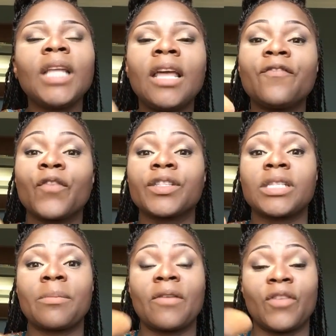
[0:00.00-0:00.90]
And for
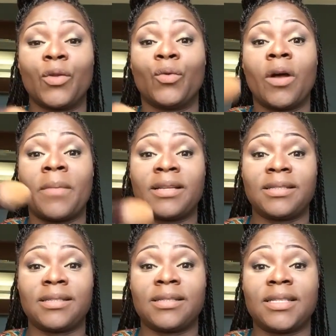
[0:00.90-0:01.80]
some of you and my
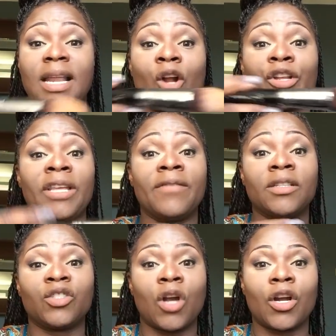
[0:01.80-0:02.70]
sisters that are
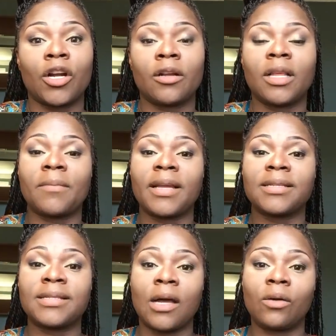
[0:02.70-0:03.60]
even darker than
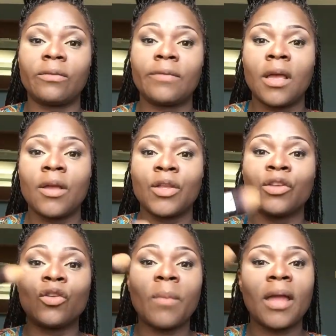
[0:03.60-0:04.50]
myself,
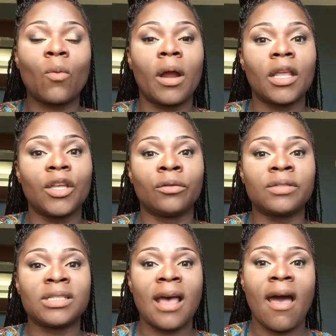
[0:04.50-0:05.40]
you might want to
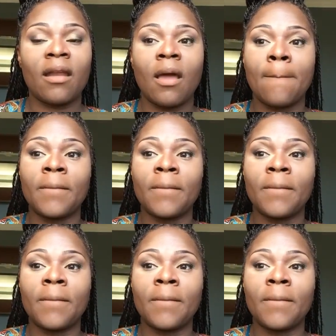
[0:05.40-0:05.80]
use that.